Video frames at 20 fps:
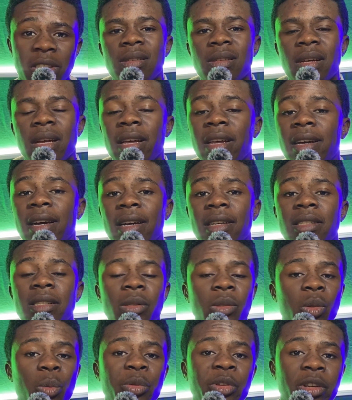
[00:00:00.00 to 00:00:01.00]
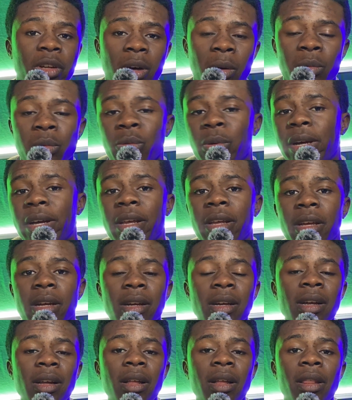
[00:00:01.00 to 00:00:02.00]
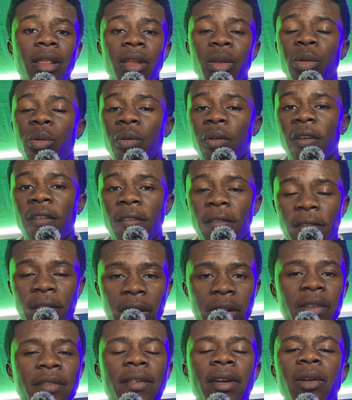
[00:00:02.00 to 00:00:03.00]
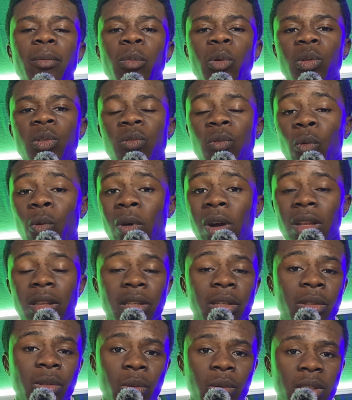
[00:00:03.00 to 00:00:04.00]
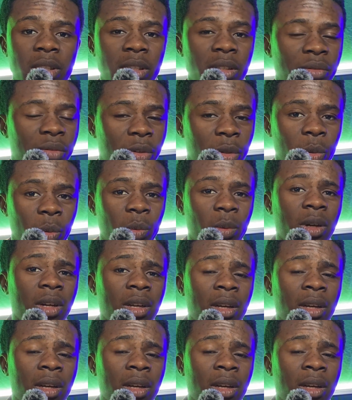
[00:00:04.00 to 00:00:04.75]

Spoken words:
Hey guys, it's Dominion Audua here. Thank you very much for clicking on this video.